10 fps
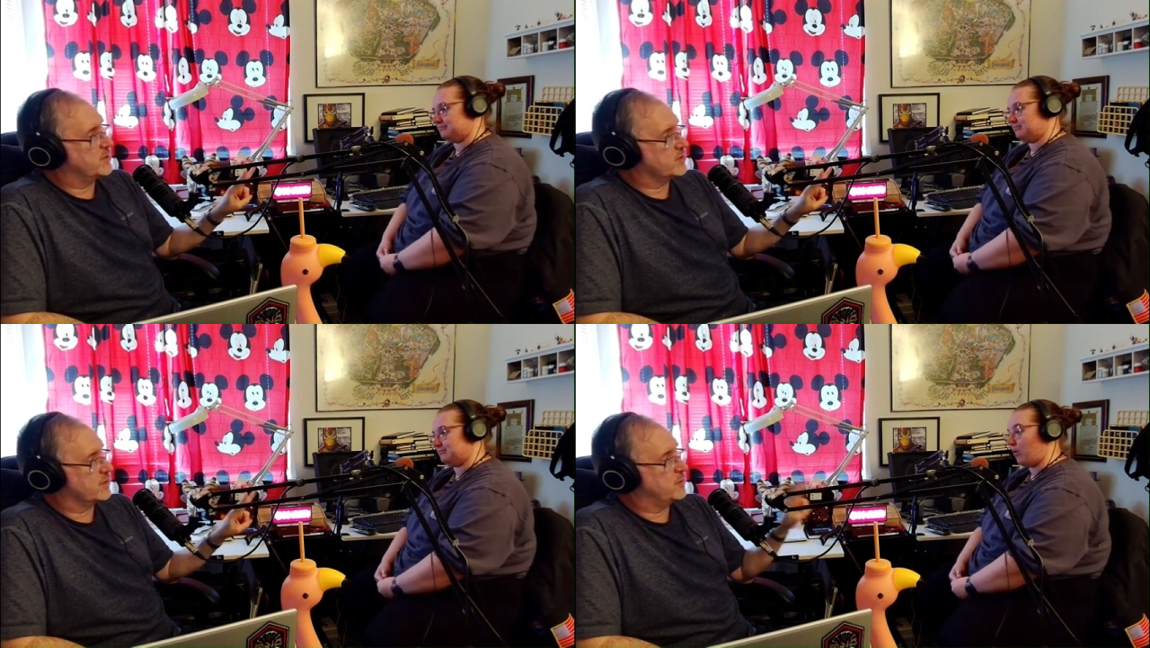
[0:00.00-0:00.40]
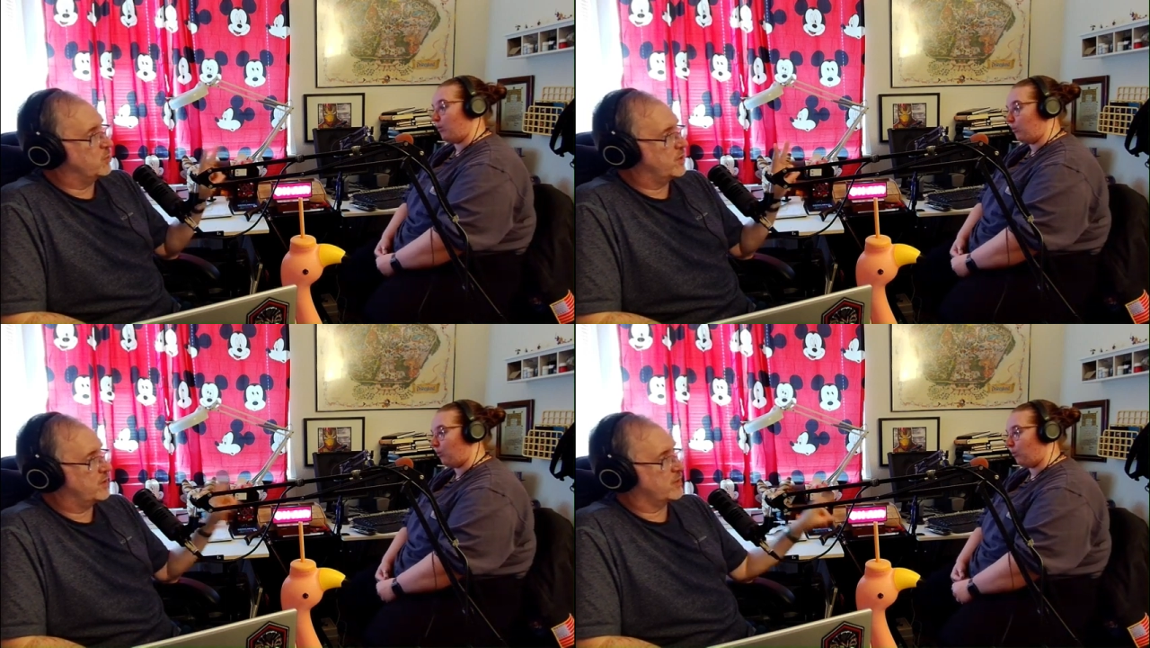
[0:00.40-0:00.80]
Speaker 1: There's going to be one
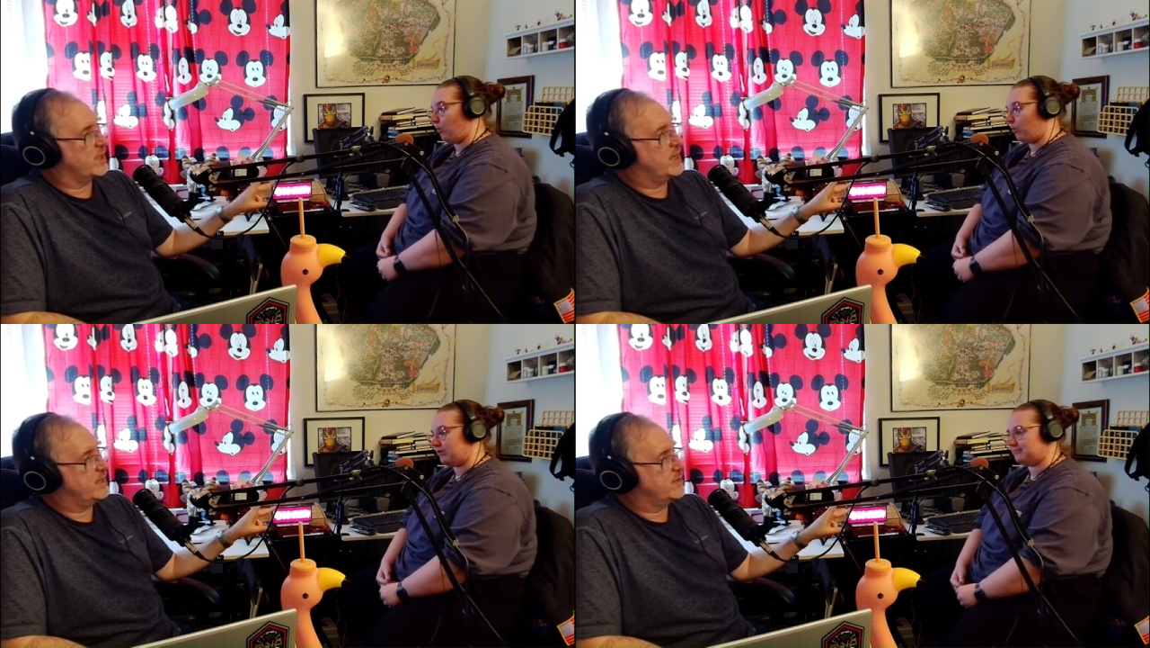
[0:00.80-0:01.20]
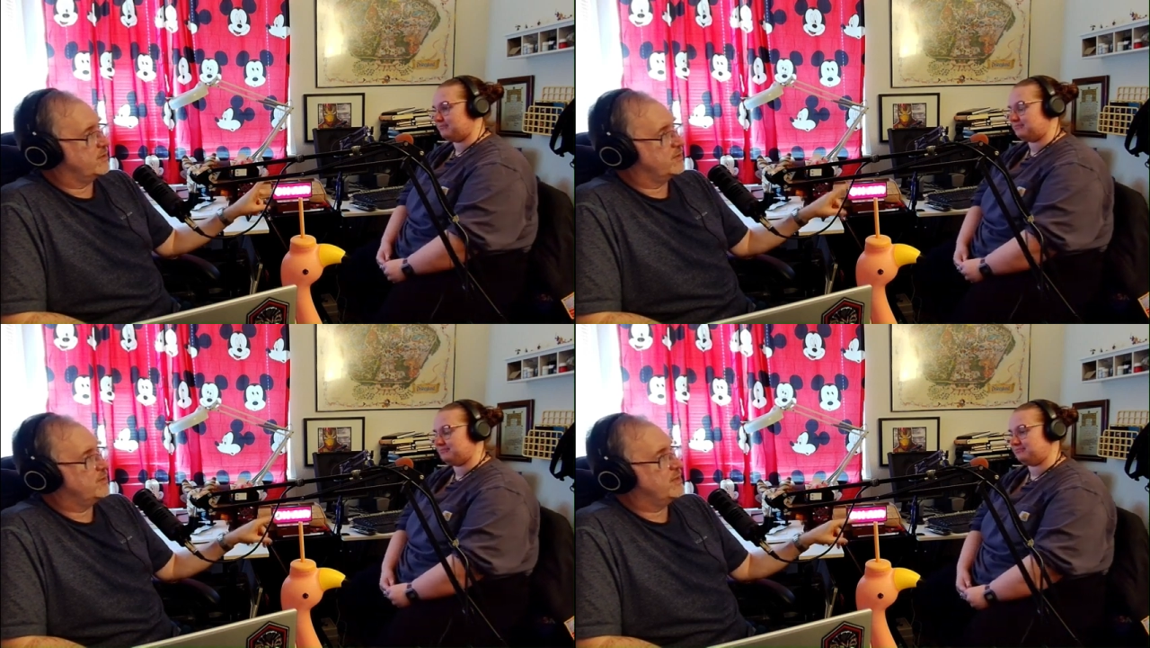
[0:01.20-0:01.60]
in Orlando,
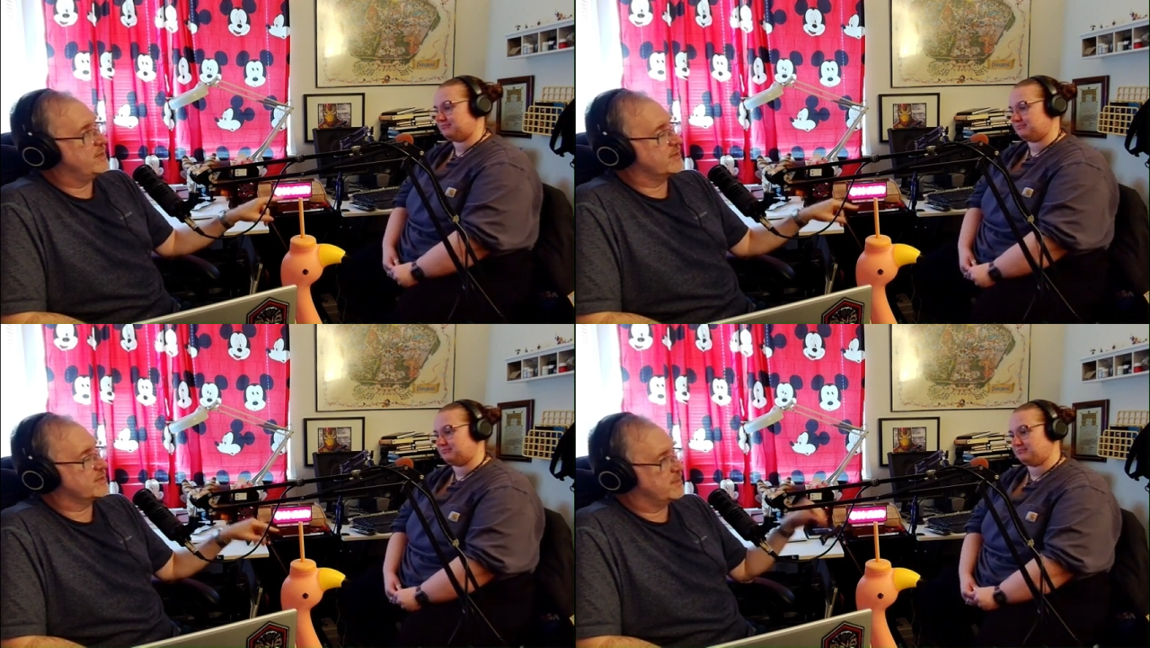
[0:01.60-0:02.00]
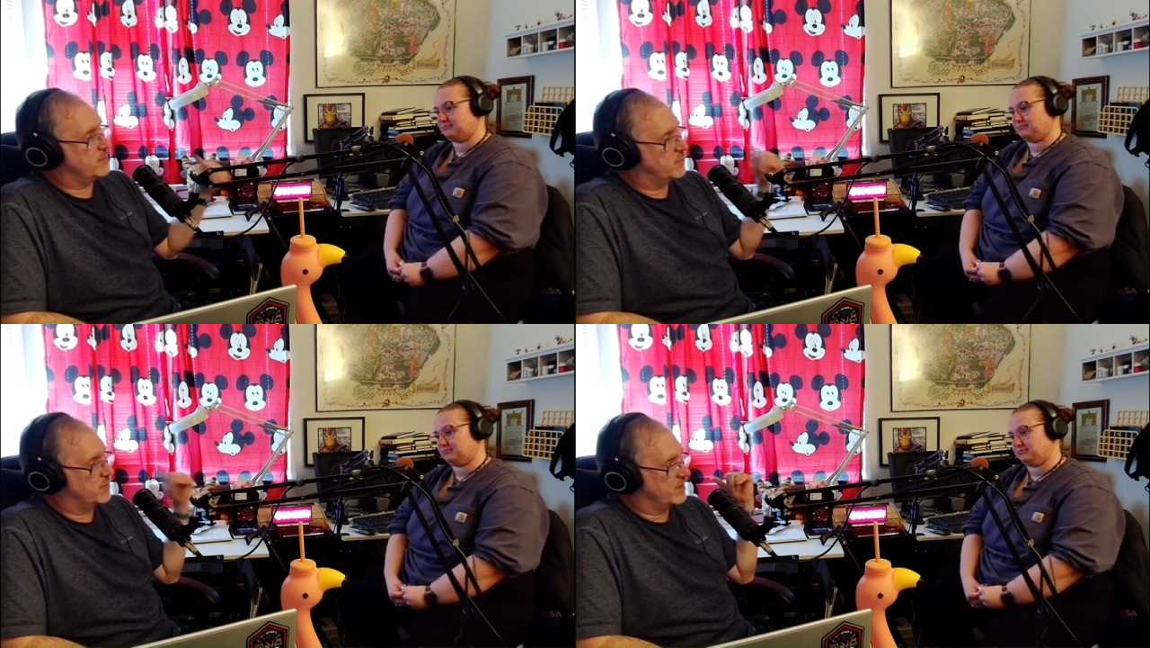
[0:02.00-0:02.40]
and there's going to be
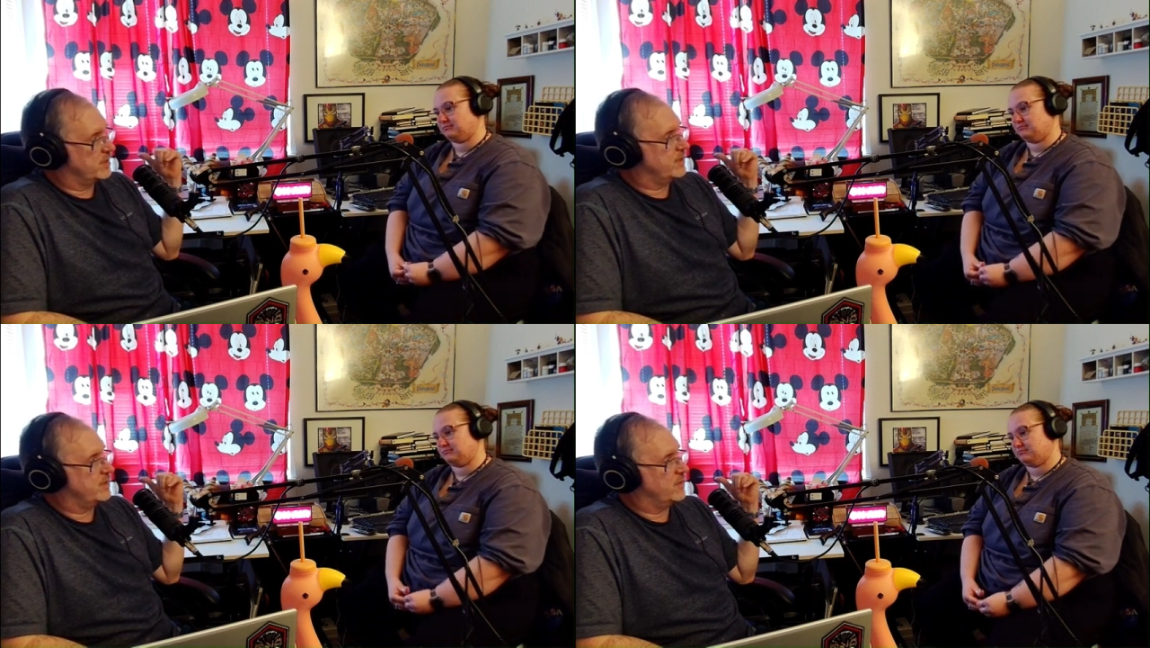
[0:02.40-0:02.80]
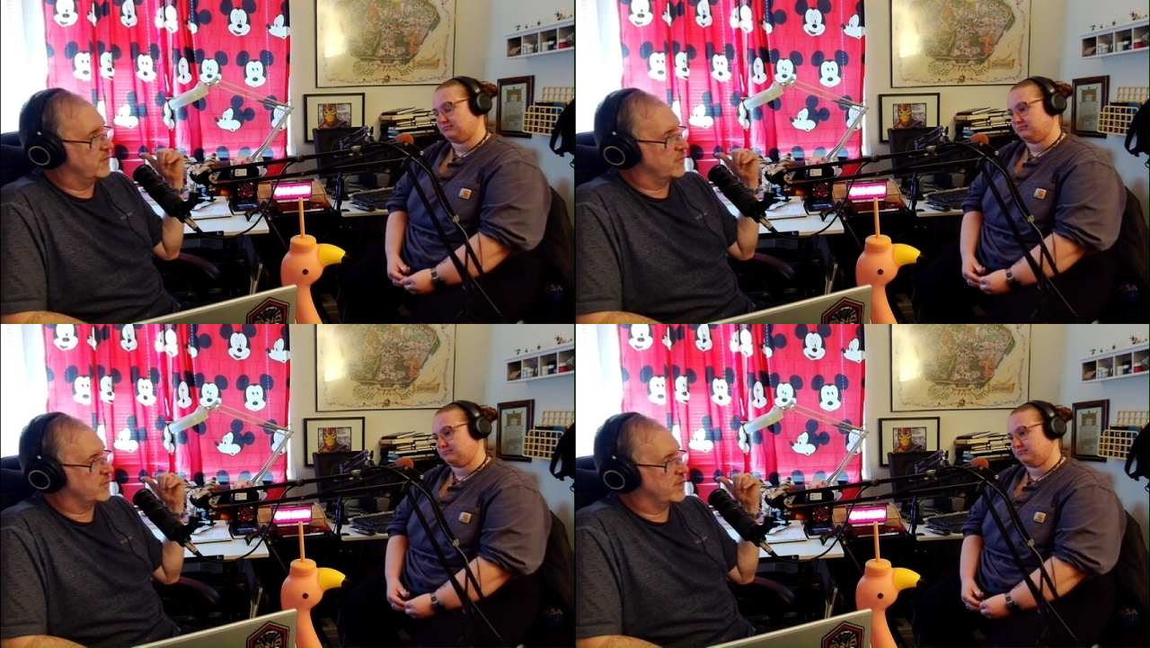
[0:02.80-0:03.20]
one
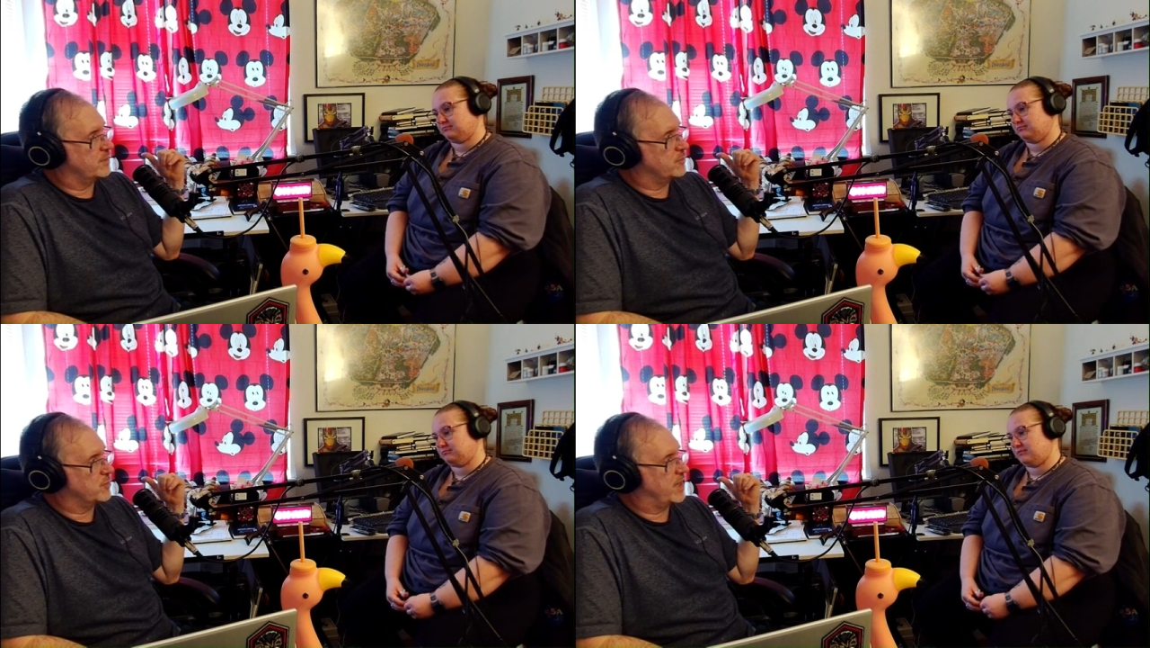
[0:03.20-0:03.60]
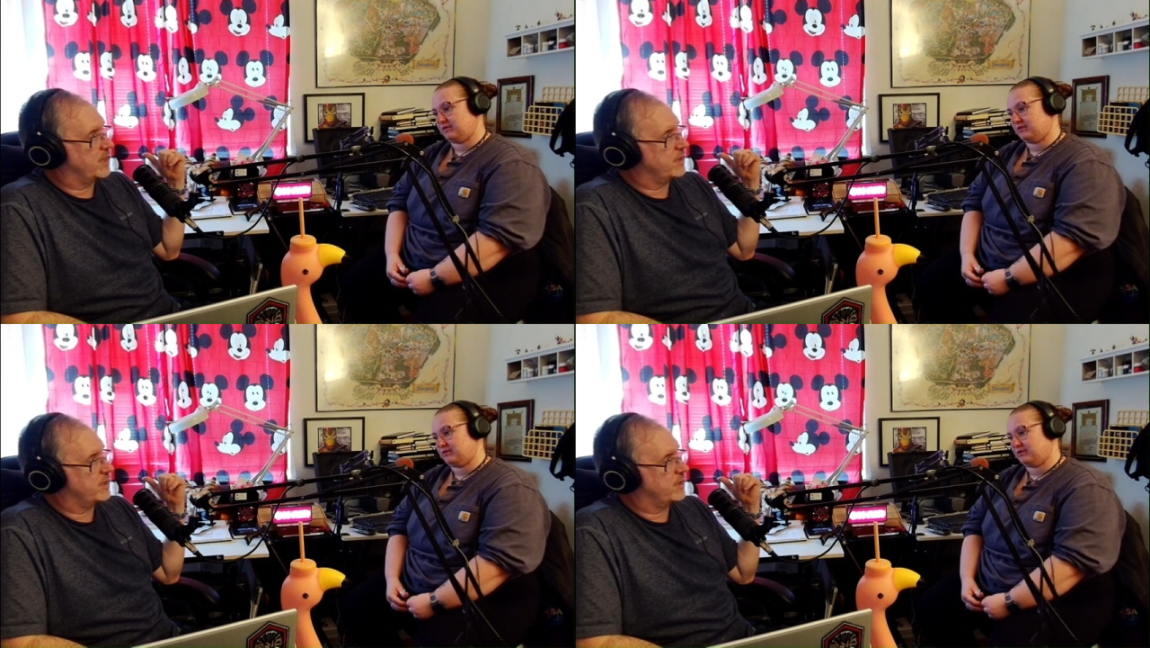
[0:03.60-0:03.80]
over in Burbank.